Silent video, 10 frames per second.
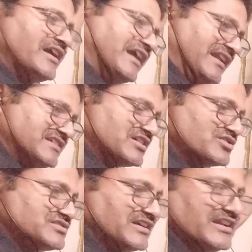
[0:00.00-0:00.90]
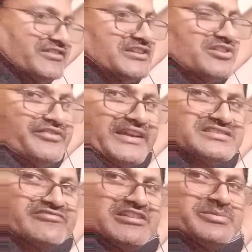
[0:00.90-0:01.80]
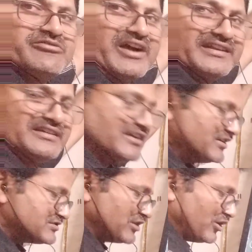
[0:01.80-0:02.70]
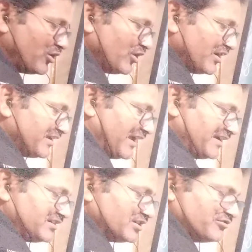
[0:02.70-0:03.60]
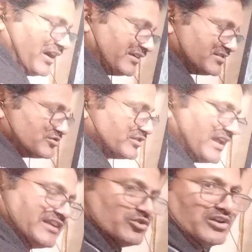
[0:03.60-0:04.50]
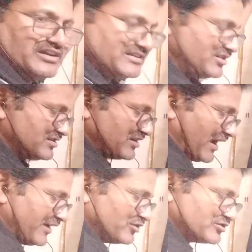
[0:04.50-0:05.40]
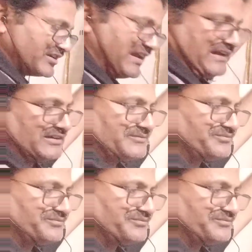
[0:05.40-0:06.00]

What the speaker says: N is outside, derivative of x will be 1. So n into 1. So then only that I wrote n.